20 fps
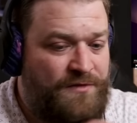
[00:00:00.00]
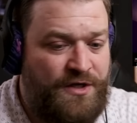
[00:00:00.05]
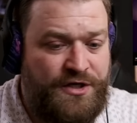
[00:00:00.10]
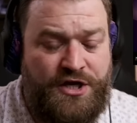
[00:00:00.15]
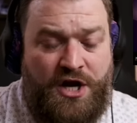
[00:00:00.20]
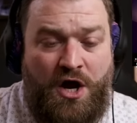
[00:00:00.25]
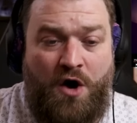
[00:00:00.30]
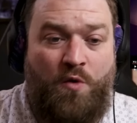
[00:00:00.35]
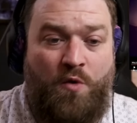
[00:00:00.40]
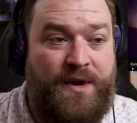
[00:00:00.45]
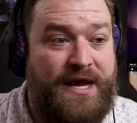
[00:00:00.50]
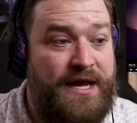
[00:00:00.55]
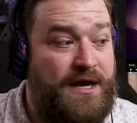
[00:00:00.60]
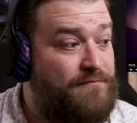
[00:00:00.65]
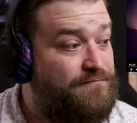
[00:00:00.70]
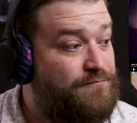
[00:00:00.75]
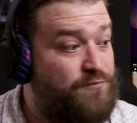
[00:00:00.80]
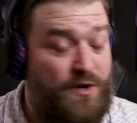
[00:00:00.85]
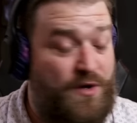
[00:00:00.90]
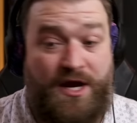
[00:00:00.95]
you know we
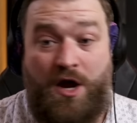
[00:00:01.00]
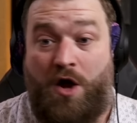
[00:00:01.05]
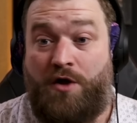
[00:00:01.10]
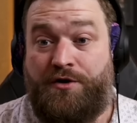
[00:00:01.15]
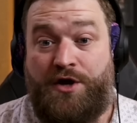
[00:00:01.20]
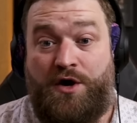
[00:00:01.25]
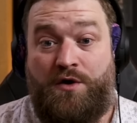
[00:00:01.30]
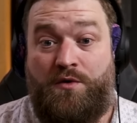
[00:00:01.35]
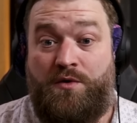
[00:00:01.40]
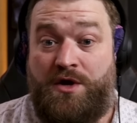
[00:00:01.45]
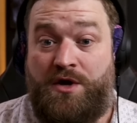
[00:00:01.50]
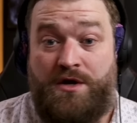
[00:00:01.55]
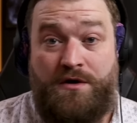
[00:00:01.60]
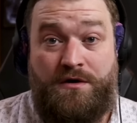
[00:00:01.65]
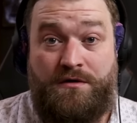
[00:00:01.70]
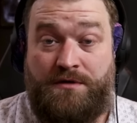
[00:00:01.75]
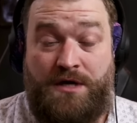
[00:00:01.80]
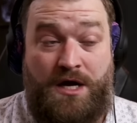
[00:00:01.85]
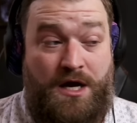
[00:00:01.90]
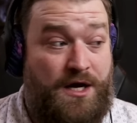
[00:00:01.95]
we all know
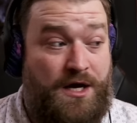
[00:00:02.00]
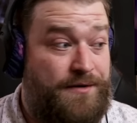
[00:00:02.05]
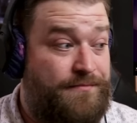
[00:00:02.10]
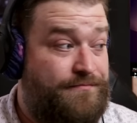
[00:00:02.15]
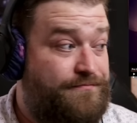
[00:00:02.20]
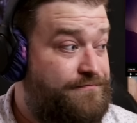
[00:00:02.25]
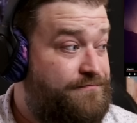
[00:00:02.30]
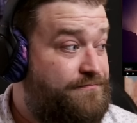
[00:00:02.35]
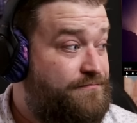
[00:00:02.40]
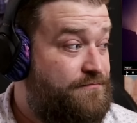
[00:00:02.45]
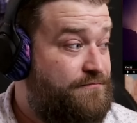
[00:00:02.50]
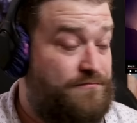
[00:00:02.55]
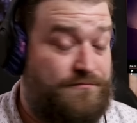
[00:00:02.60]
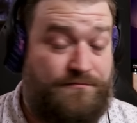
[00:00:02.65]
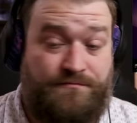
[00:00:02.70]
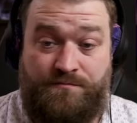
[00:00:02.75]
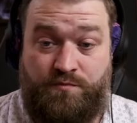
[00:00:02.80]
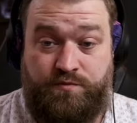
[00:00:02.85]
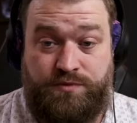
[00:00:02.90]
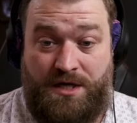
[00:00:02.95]
um
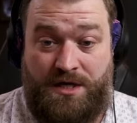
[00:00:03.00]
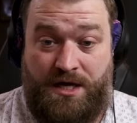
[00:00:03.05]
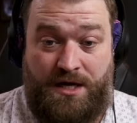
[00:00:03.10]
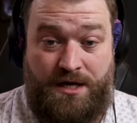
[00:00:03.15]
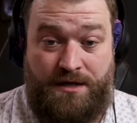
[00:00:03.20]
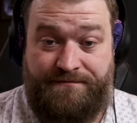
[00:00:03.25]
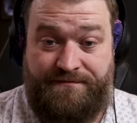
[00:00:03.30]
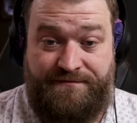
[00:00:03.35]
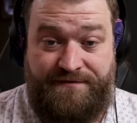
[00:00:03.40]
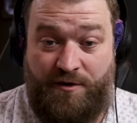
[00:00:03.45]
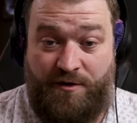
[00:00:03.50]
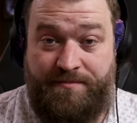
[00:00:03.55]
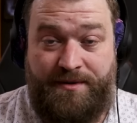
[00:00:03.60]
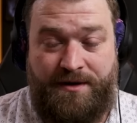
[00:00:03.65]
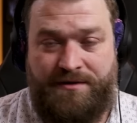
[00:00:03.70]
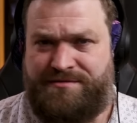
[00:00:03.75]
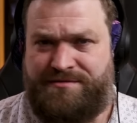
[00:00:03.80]
uh, Phil, Bo-